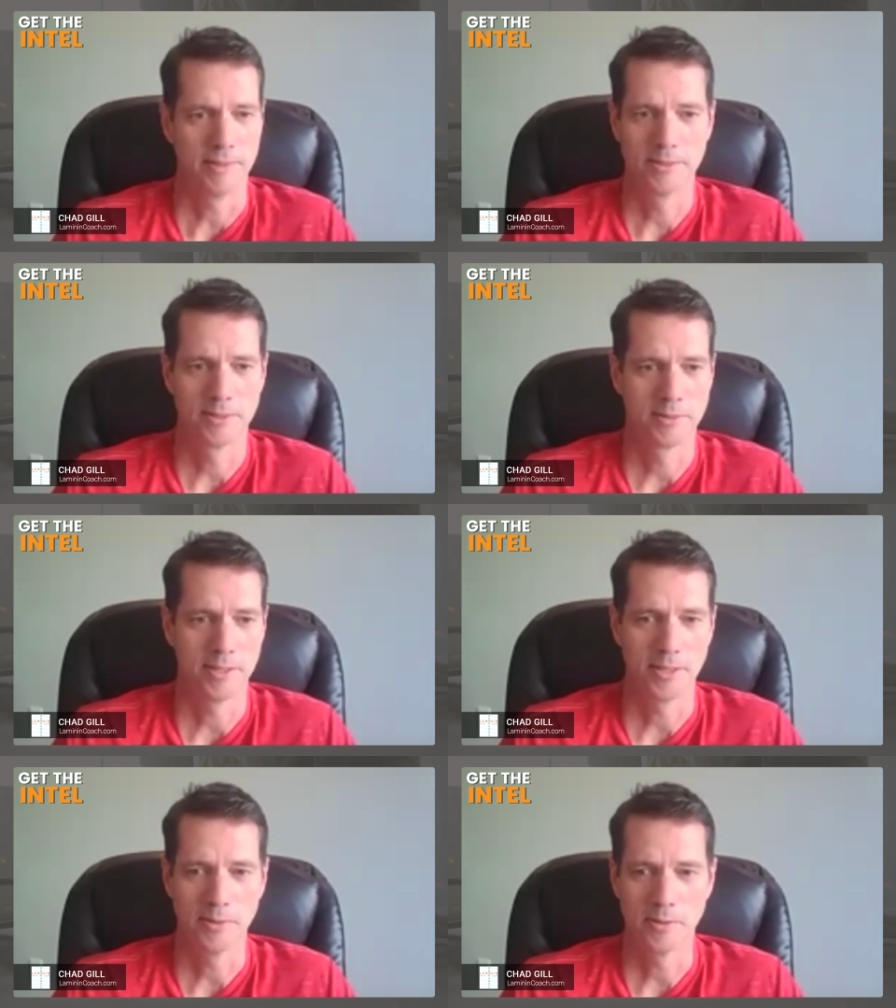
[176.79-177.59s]
There's,
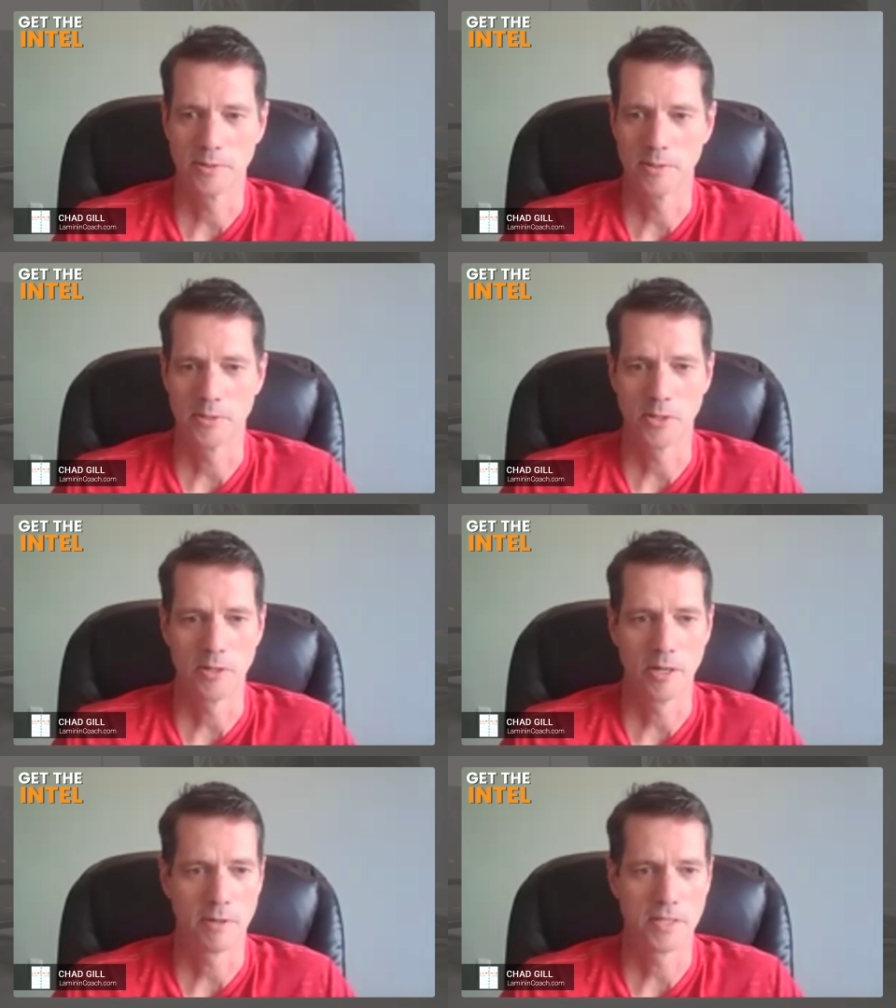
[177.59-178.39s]
you know, there's a
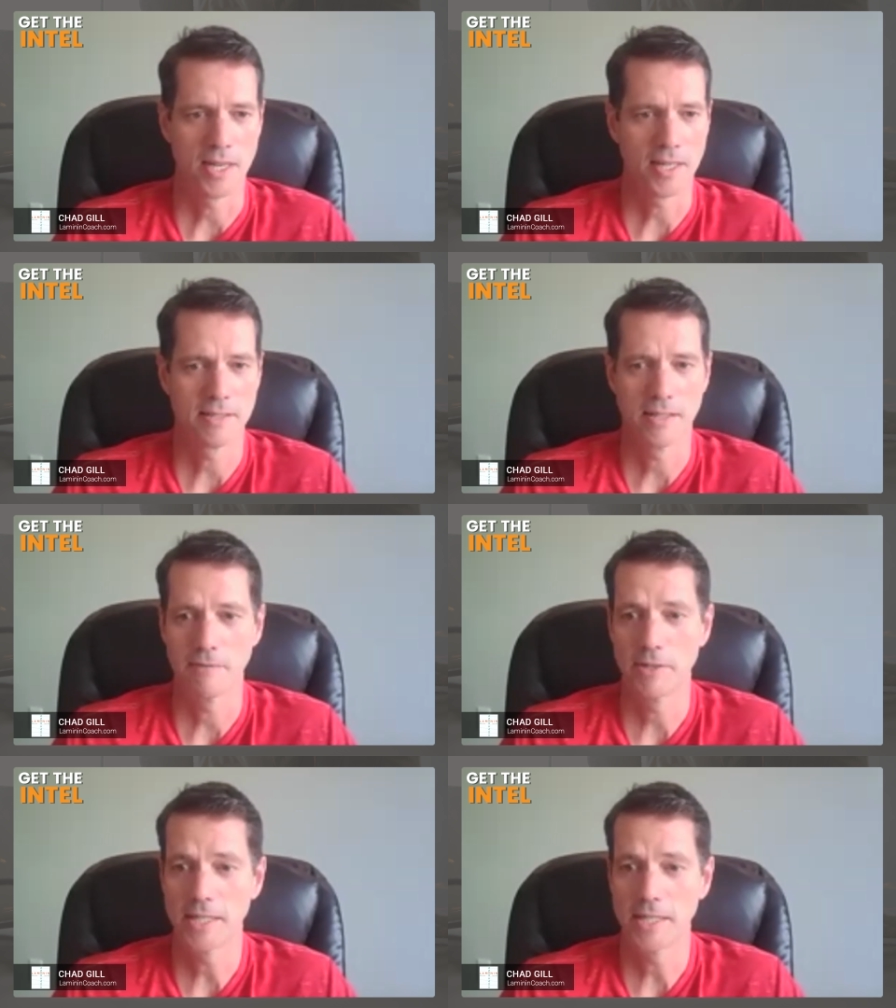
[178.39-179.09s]
certain number of seconds in every